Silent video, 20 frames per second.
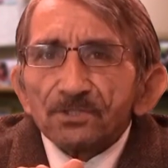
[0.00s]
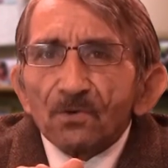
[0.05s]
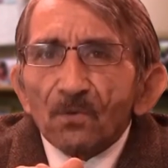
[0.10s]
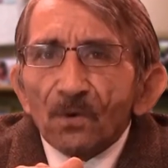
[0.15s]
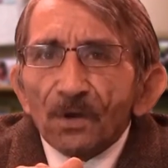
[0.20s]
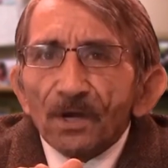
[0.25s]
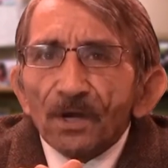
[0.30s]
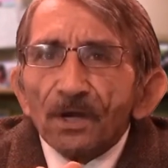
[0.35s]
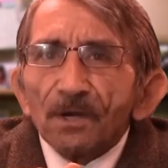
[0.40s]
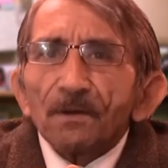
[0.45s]

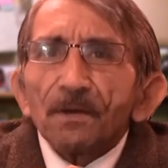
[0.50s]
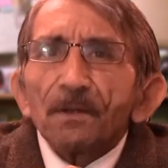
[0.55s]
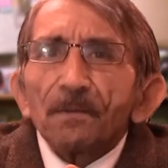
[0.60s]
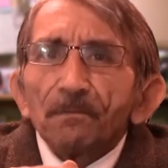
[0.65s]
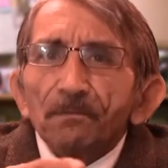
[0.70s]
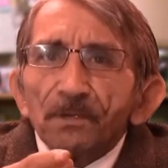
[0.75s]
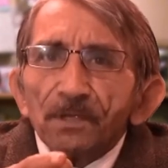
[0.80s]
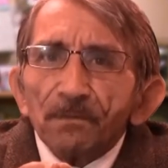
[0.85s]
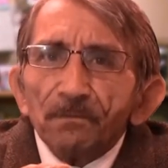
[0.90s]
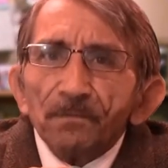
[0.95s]
Square
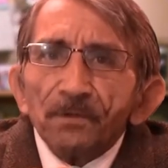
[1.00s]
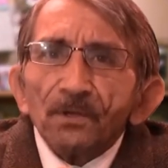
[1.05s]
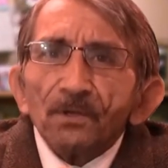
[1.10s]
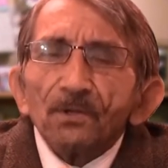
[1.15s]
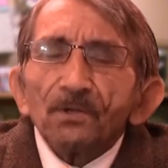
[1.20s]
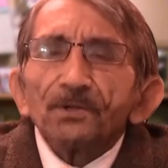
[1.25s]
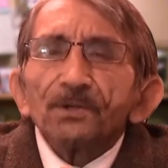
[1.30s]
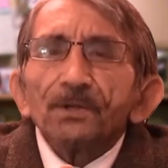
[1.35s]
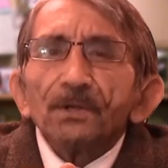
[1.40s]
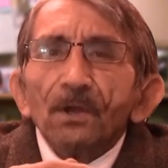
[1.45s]
be
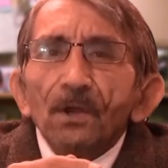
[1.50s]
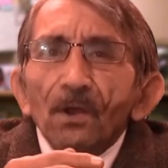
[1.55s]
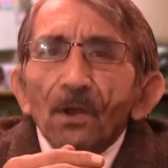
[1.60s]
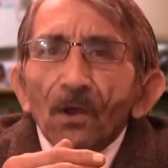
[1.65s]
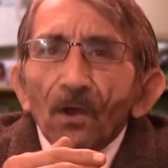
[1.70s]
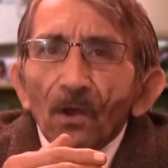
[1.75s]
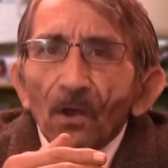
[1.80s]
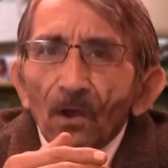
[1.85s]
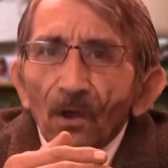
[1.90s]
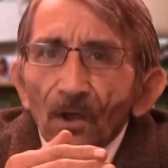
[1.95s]
built
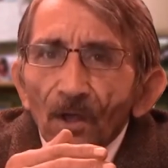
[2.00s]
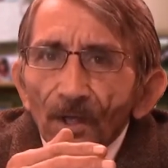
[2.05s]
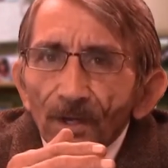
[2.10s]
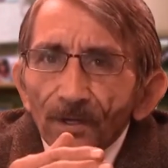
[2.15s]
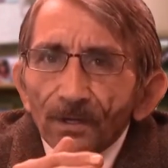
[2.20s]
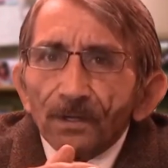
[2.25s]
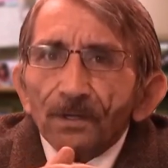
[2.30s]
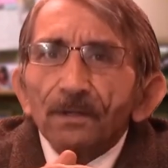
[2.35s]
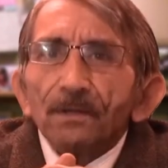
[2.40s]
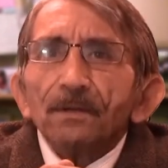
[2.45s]

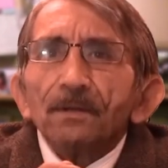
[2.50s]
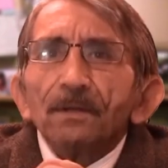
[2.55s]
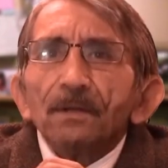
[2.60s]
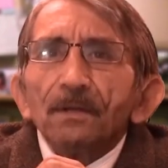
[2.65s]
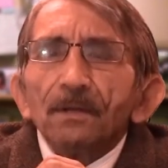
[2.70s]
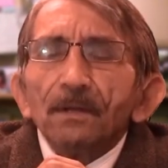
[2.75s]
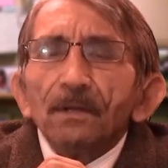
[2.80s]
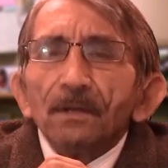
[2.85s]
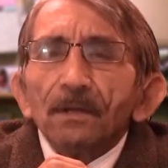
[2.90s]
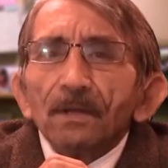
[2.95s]
on
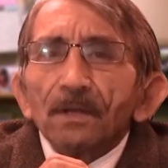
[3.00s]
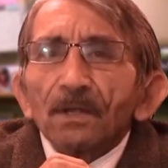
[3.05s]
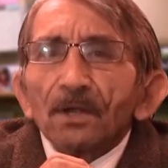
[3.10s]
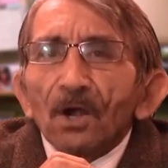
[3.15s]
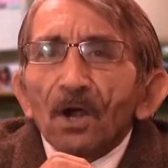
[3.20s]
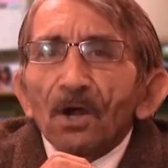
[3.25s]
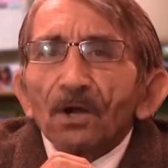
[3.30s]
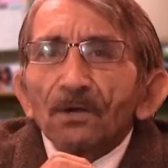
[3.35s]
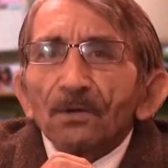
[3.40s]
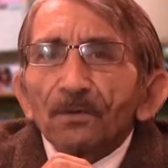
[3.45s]

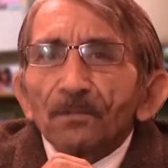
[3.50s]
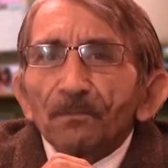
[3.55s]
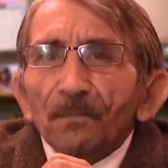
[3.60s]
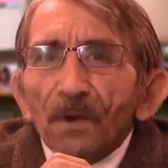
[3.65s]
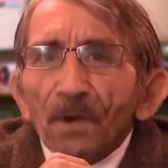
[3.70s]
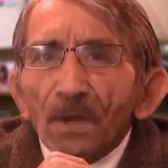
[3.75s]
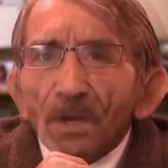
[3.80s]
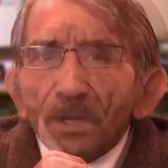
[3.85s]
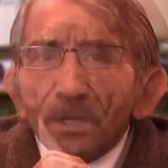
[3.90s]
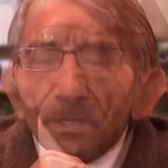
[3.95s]
Carleton
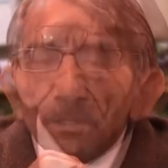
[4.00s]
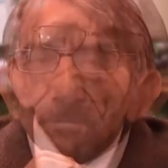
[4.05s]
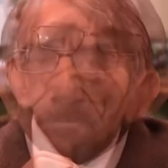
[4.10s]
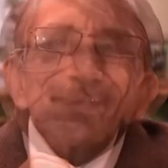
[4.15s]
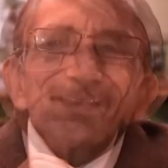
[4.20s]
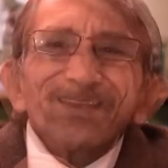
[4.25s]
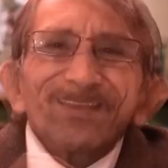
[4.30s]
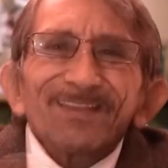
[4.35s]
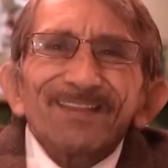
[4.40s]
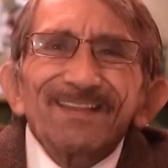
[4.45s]
Park.
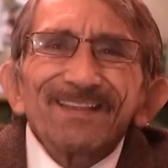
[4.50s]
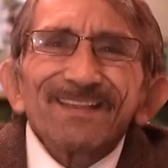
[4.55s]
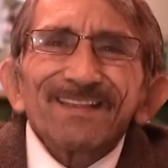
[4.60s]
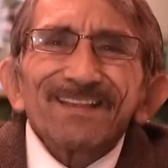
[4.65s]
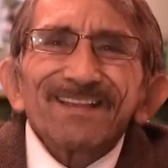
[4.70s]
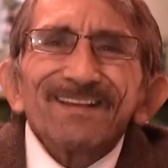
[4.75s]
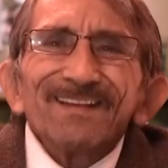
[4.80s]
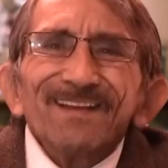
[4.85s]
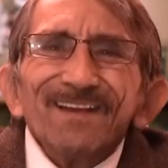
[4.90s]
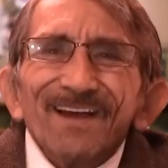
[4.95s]

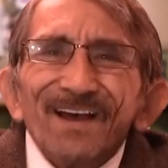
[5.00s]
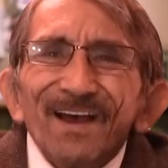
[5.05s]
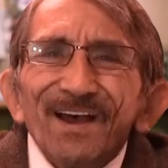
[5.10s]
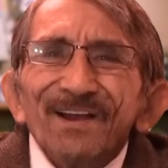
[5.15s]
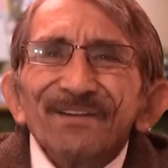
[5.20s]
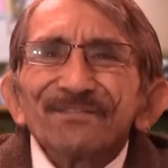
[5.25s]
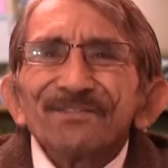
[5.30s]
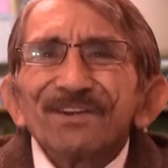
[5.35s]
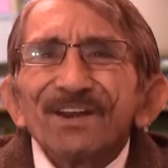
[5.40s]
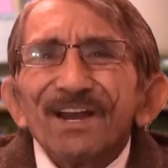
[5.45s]

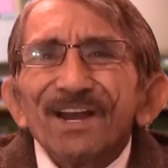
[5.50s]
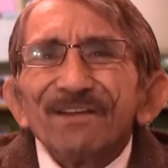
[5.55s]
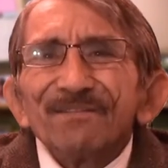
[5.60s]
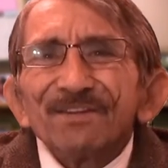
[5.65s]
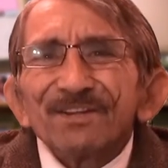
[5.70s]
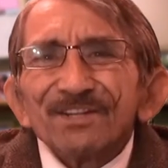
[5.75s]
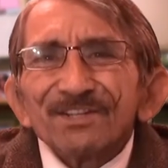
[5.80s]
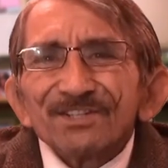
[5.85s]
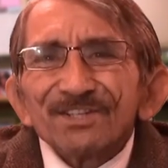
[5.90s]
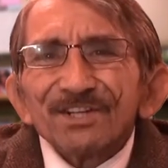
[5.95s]
After
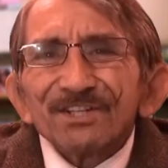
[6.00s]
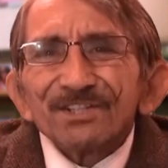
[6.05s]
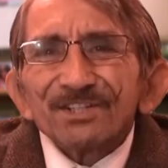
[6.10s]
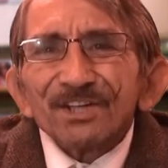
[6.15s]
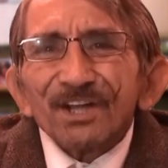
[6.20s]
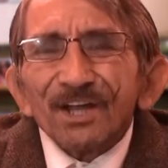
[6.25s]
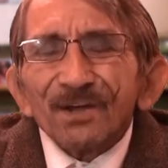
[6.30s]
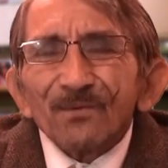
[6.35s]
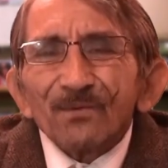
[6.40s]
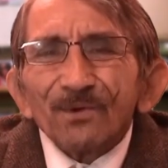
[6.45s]
having a
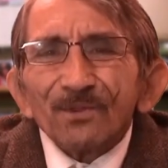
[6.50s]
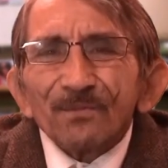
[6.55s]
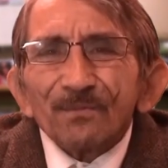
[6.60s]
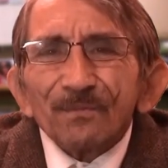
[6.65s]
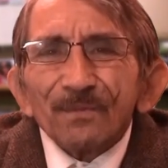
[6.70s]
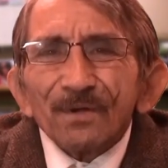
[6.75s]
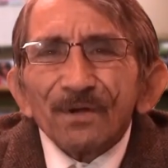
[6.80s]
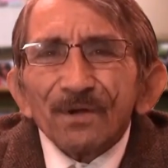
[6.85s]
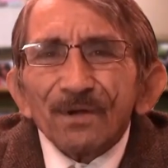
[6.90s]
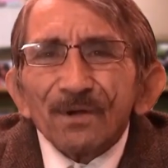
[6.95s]
chit-chat with
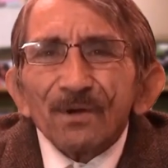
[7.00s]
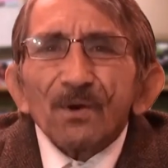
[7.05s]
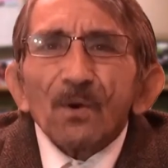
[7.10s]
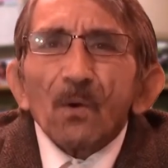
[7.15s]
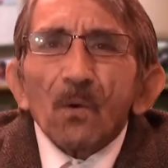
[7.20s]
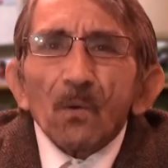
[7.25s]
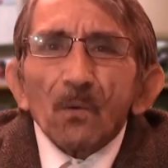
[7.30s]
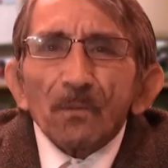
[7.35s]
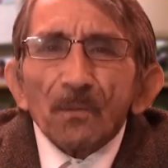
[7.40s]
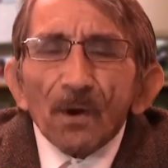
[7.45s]
Mayor
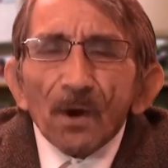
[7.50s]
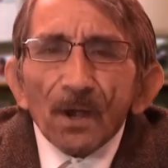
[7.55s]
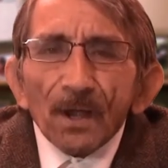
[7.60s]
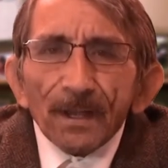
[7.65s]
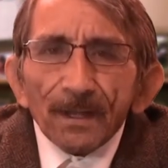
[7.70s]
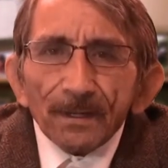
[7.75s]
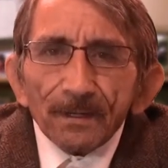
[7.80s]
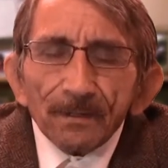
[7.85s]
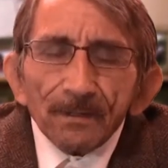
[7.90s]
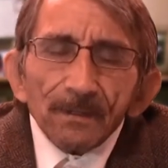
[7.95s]

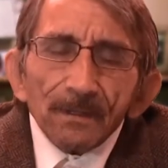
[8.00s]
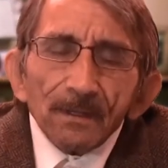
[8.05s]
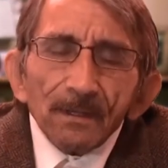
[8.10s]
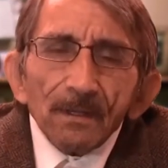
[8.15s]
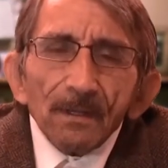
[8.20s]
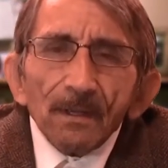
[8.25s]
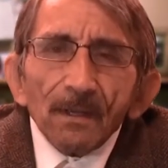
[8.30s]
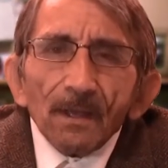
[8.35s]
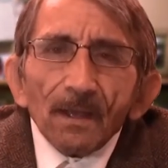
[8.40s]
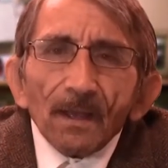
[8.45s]
O'Brien,
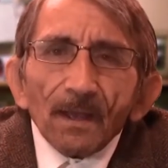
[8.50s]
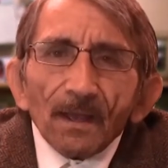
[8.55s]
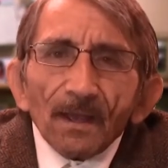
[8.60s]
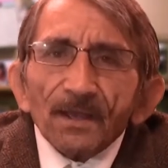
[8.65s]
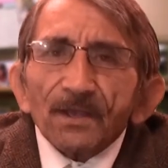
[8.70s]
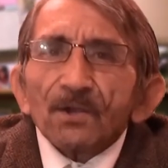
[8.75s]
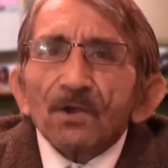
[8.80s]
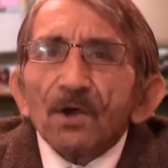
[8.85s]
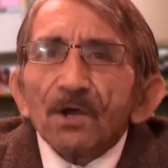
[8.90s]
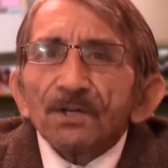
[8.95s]

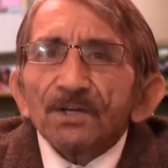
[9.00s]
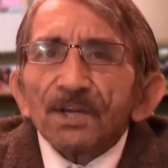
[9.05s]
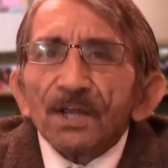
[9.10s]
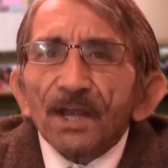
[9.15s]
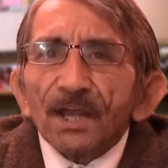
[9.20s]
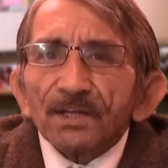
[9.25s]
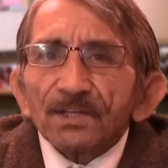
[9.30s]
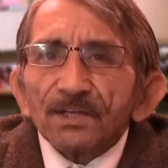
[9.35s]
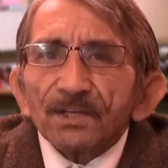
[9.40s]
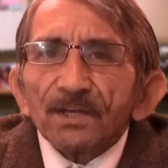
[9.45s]
I
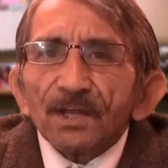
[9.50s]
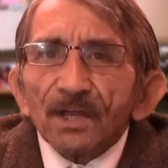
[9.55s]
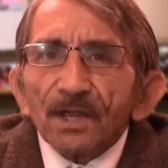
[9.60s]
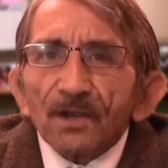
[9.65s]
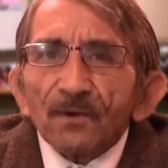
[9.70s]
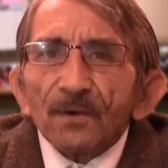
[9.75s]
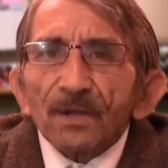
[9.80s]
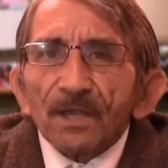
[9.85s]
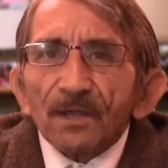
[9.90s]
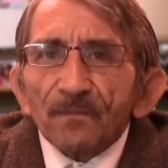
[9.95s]
contacted
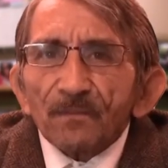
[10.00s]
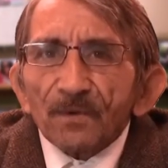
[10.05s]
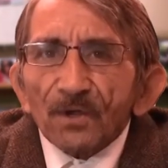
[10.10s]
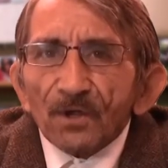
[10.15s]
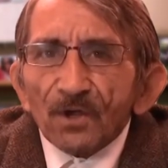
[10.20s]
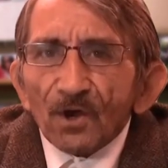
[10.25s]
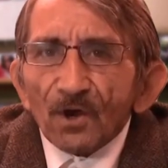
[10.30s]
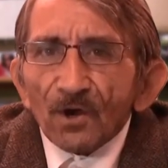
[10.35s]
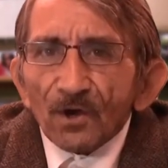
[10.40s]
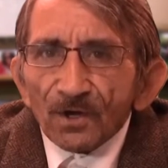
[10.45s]
Eric
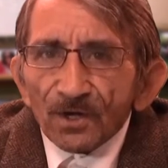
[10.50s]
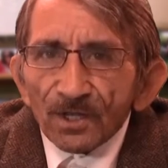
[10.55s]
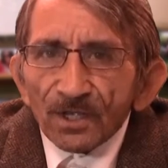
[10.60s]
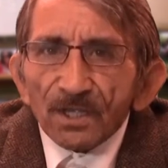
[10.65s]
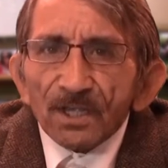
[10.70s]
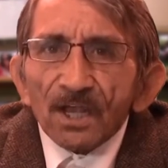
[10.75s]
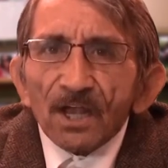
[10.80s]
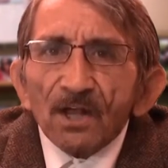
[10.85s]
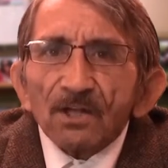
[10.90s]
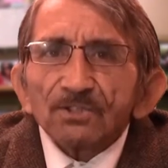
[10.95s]

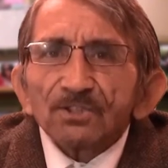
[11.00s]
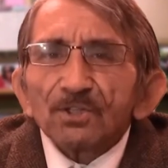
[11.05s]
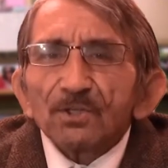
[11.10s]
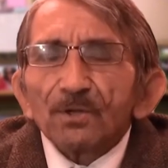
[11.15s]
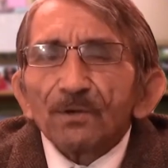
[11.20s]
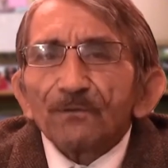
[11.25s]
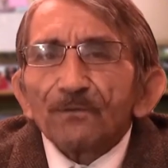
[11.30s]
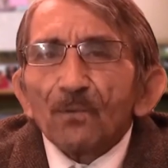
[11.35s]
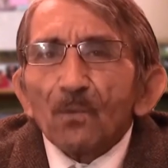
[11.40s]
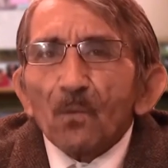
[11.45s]
McGurty,
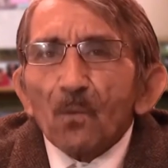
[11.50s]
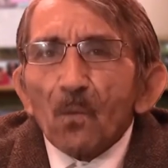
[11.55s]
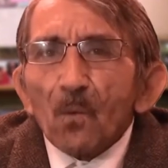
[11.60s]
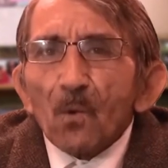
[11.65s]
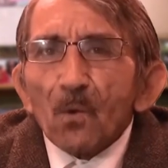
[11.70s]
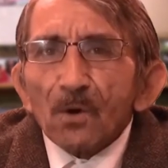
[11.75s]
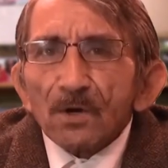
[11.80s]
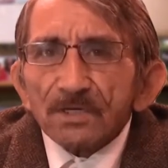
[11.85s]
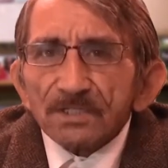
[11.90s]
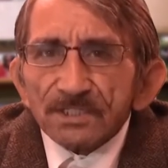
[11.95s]
councillor from
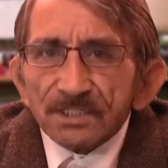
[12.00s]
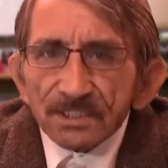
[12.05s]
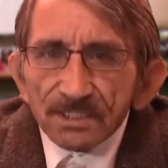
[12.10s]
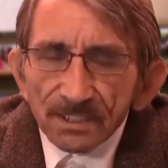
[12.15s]
Ward